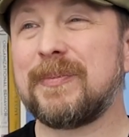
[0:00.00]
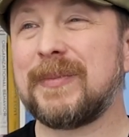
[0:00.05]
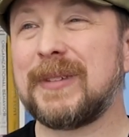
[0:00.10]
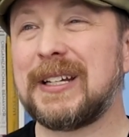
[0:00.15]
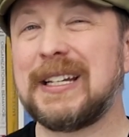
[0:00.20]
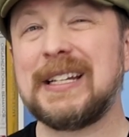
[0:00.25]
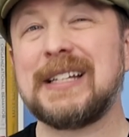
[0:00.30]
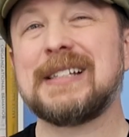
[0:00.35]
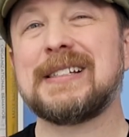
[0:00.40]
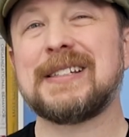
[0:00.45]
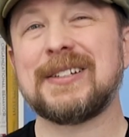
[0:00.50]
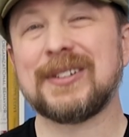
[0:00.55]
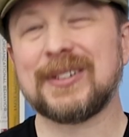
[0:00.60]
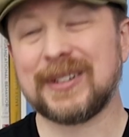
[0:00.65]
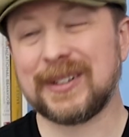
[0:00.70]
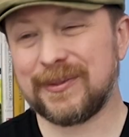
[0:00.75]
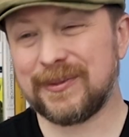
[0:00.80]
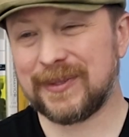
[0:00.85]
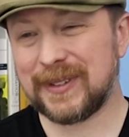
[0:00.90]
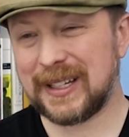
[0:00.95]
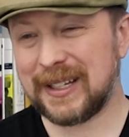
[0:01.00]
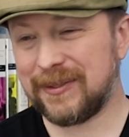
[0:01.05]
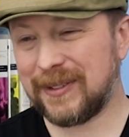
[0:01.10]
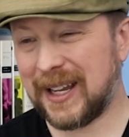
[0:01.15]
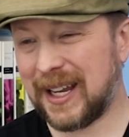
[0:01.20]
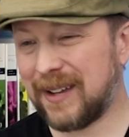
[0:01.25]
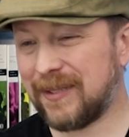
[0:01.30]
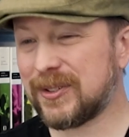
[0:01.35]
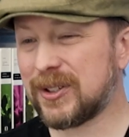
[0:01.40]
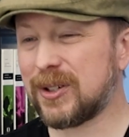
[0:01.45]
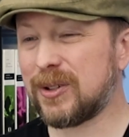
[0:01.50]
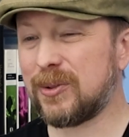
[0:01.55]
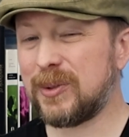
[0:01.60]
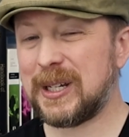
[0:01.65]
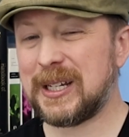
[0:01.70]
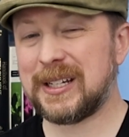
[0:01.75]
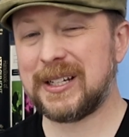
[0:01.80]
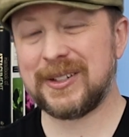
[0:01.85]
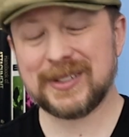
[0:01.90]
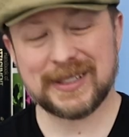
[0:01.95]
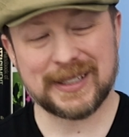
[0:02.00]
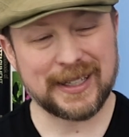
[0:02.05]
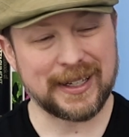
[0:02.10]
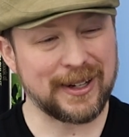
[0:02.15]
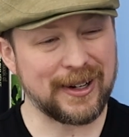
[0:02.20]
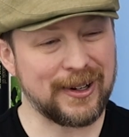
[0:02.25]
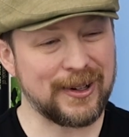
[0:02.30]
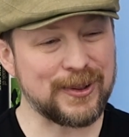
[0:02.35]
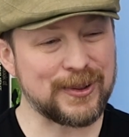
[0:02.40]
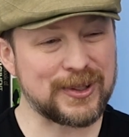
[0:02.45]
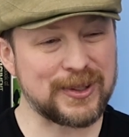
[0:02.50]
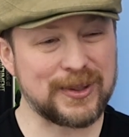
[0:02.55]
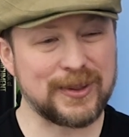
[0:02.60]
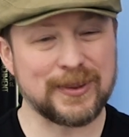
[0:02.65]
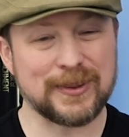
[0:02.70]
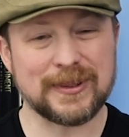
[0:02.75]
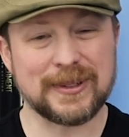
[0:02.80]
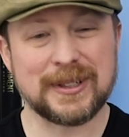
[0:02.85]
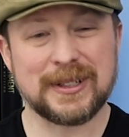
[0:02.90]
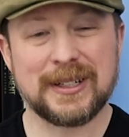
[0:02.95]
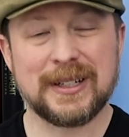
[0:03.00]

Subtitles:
easier if after a week you say, oh shoot,